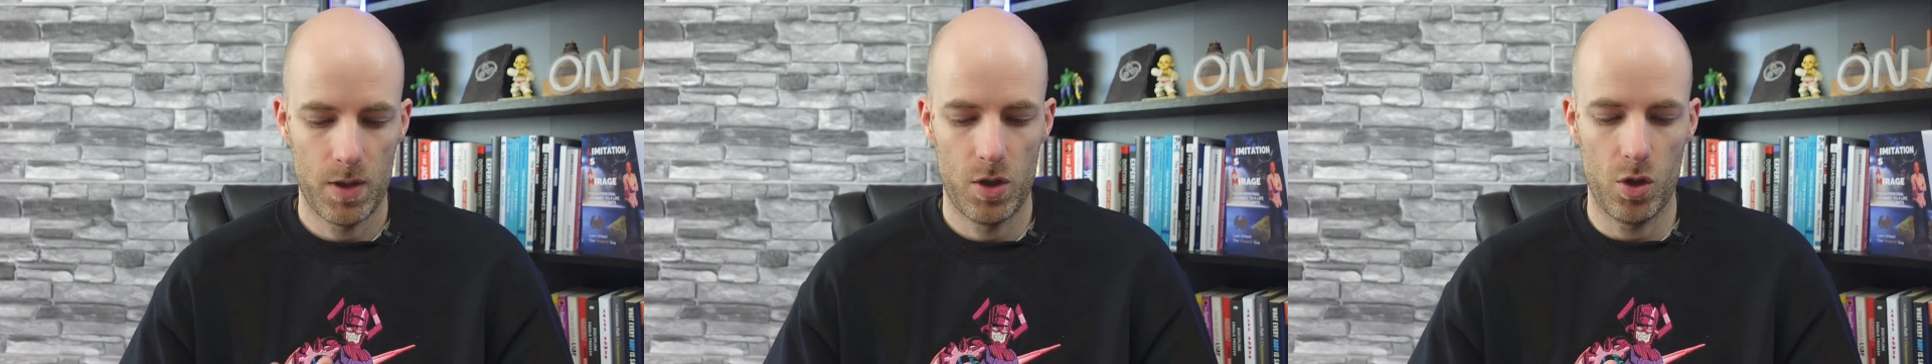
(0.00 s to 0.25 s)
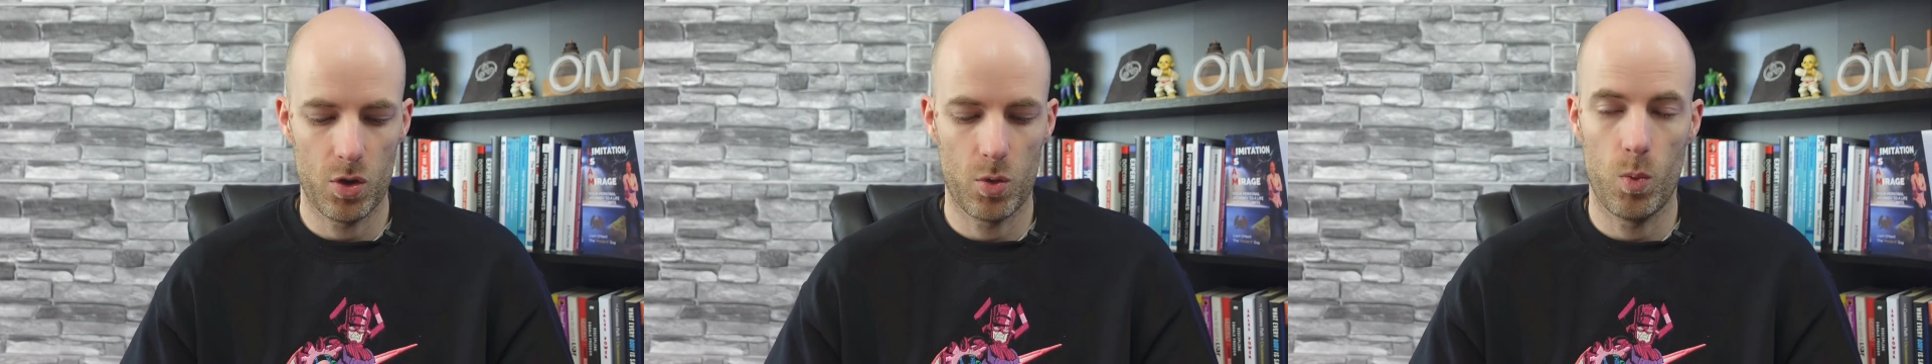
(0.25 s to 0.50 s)

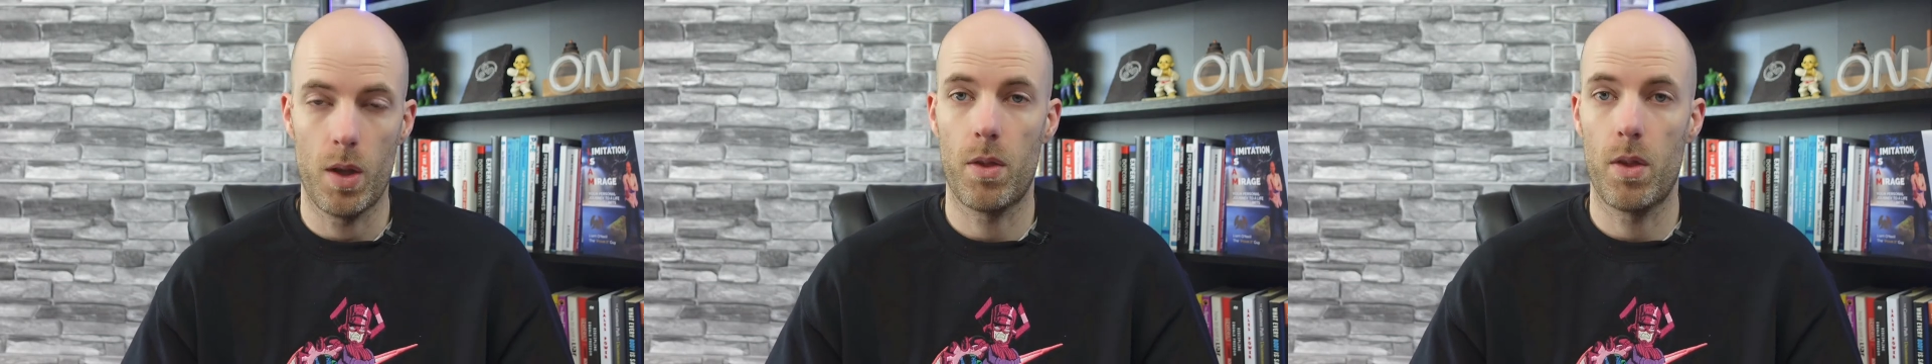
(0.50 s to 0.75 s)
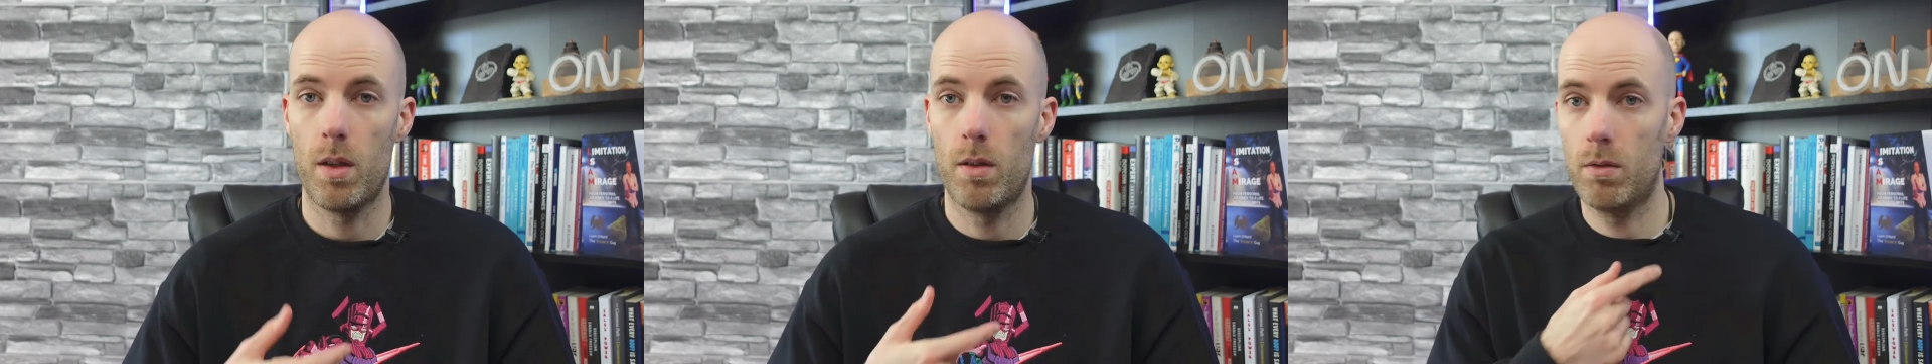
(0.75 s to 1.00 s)
just
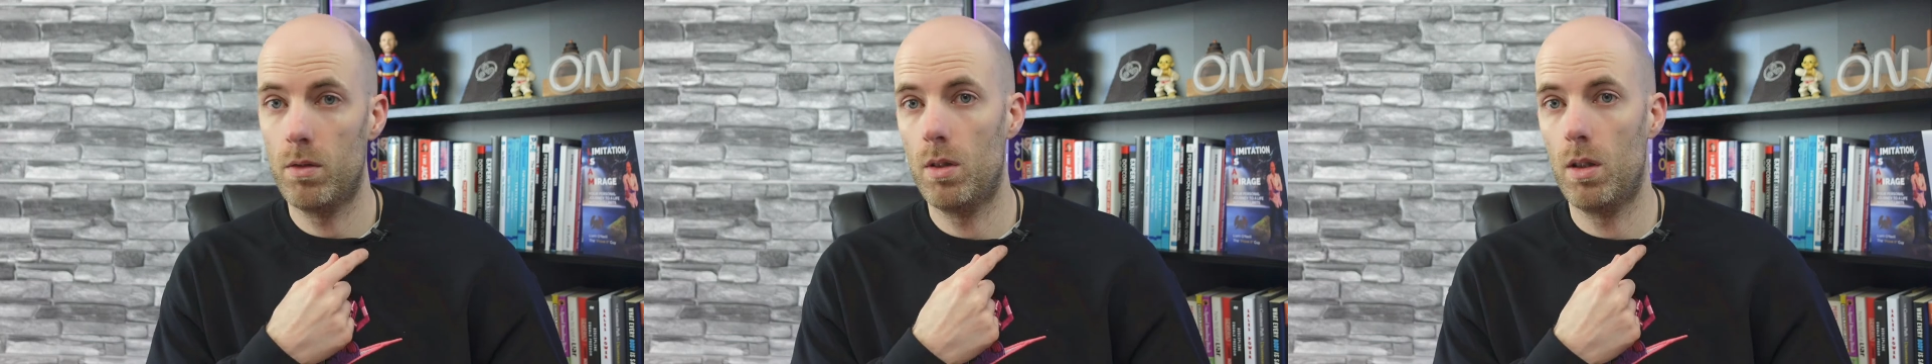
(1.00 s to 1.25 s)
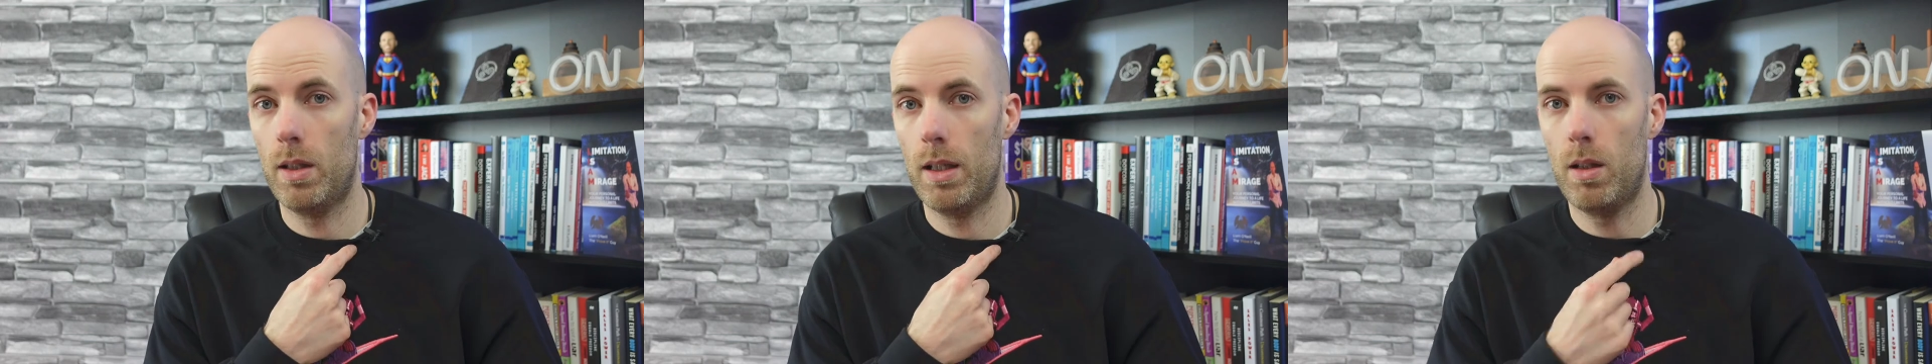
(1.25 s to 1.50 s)
with
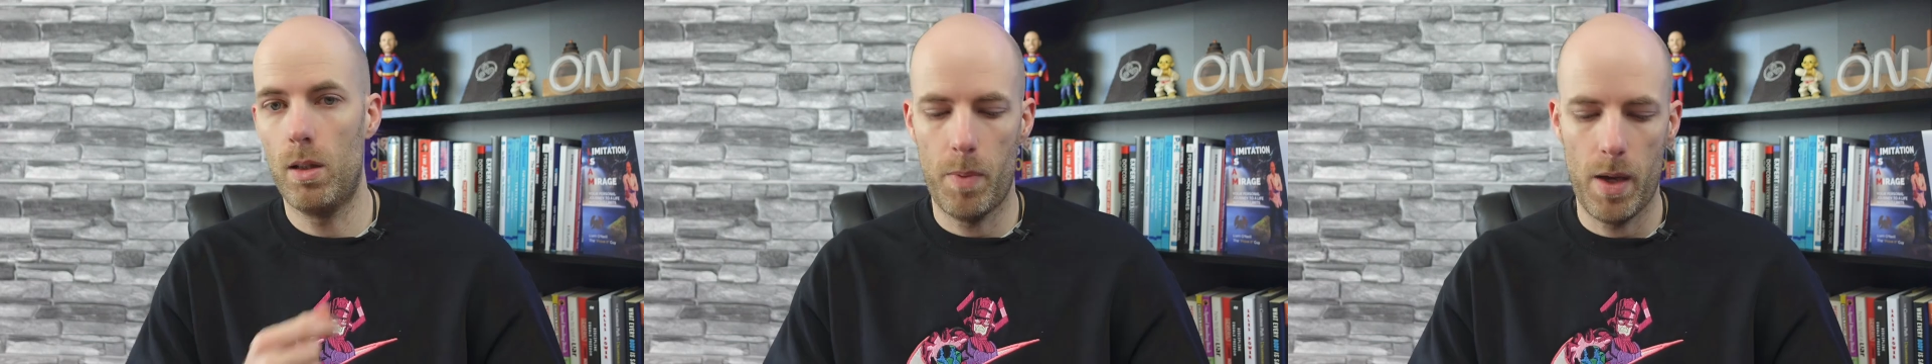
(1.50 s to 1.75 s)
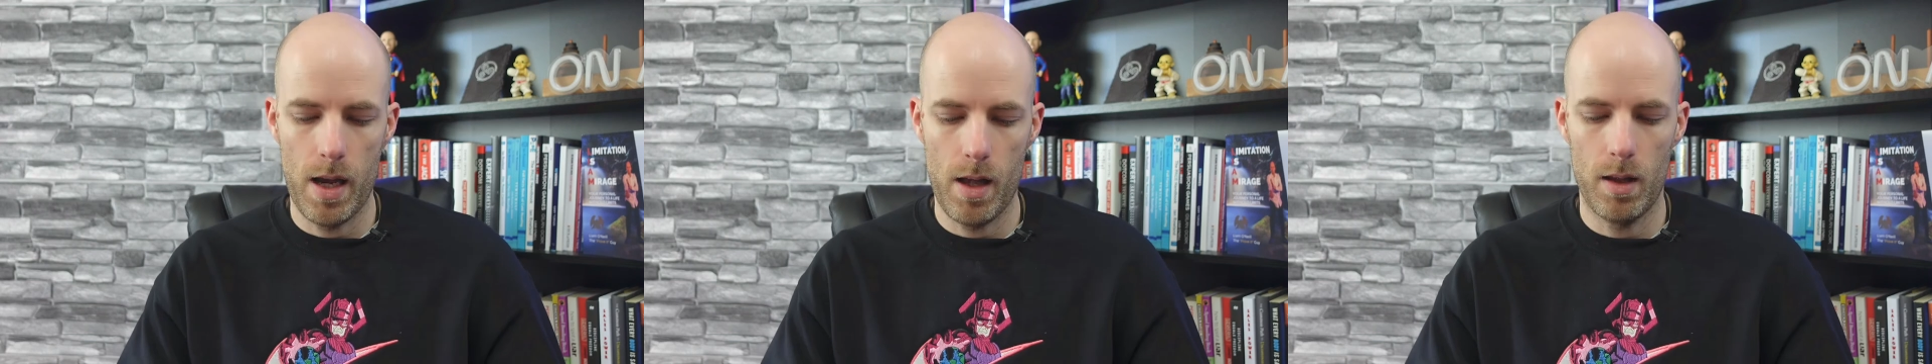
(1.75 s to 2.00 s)
the little
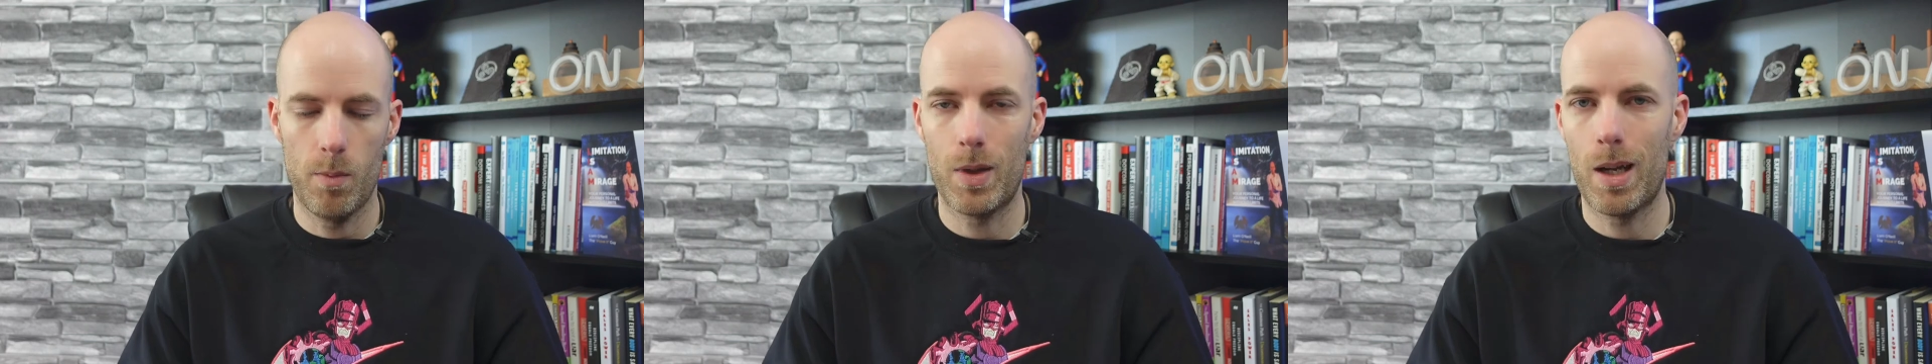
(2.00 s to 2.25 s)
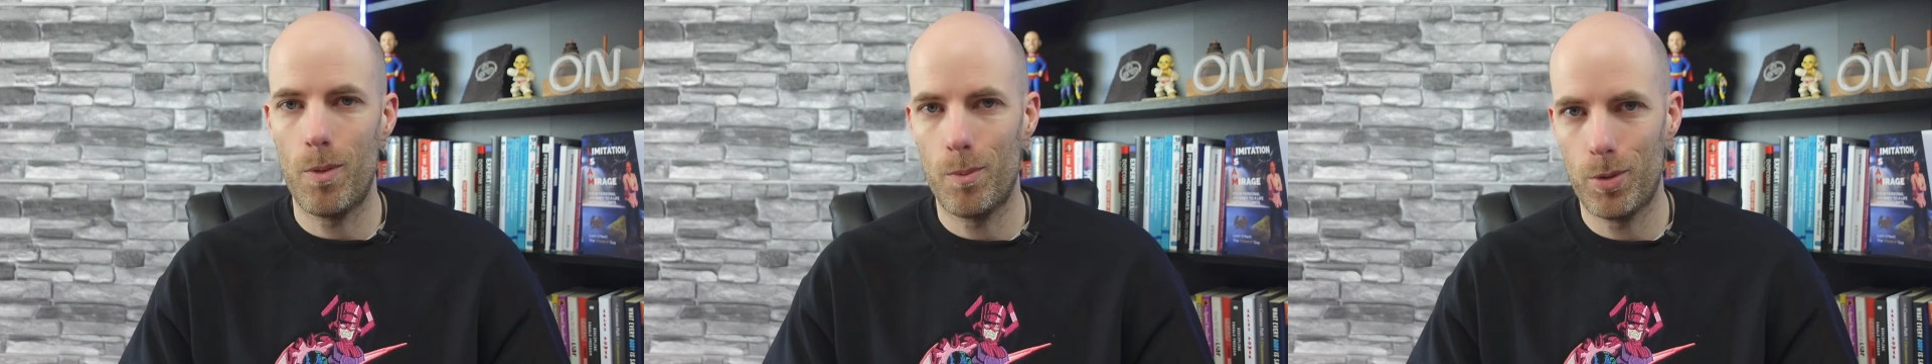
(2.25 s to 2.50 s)
lapel. And
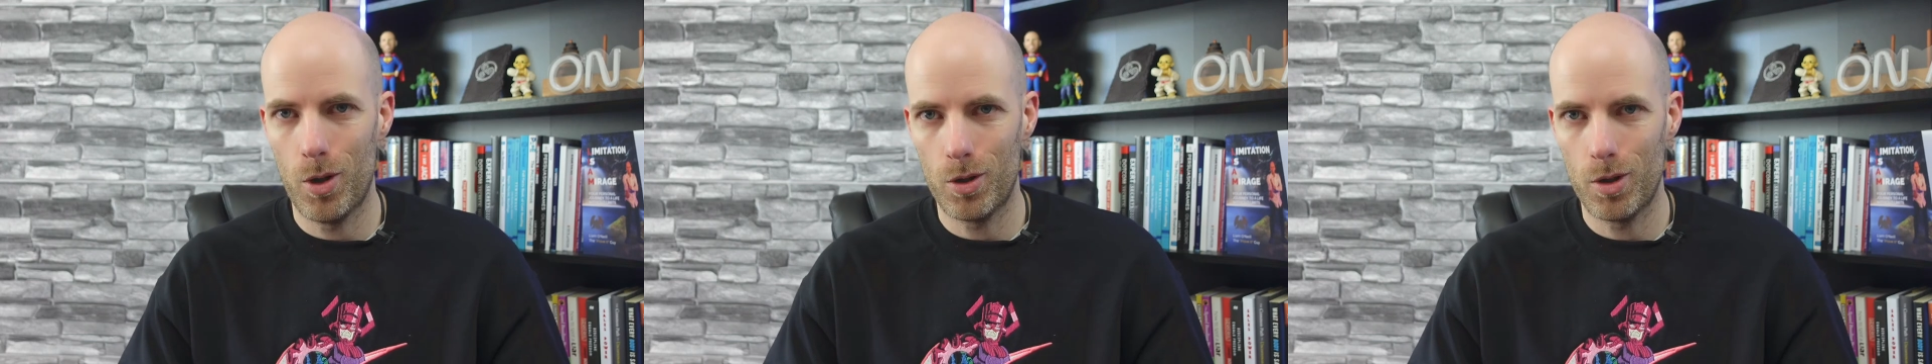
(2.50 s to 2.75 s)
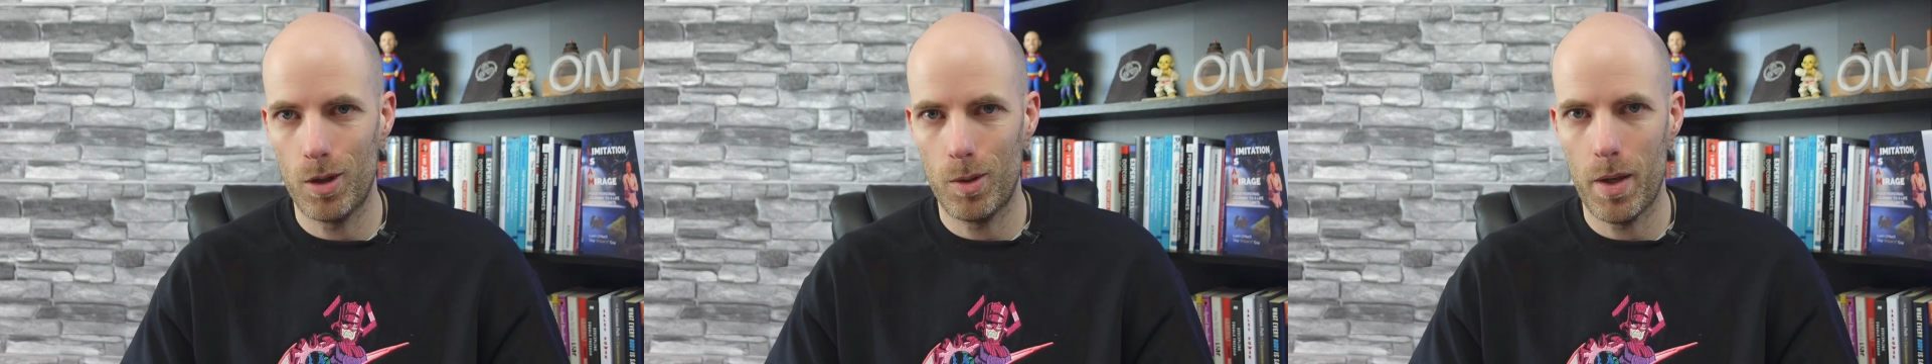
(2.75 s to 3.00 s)
when I
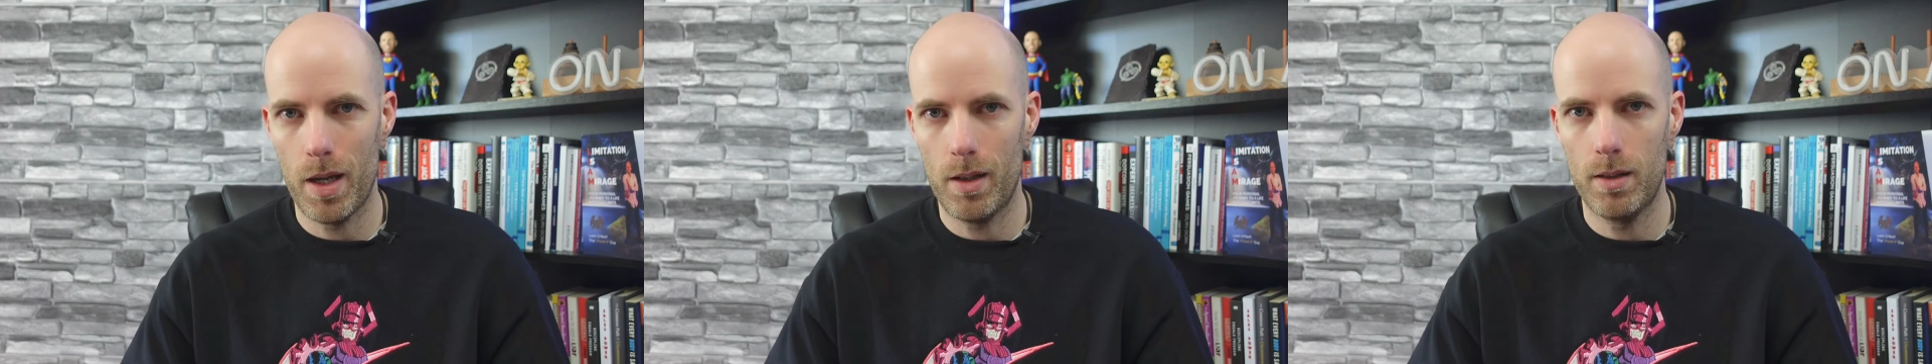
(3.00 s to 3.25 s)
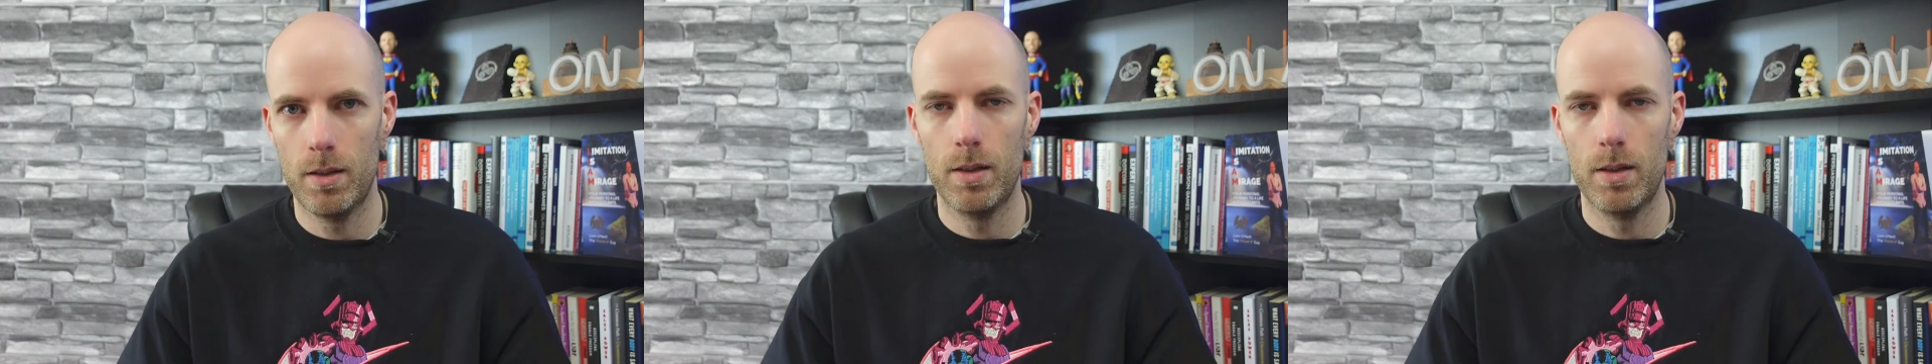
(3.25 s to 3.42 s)
unplug the lapel,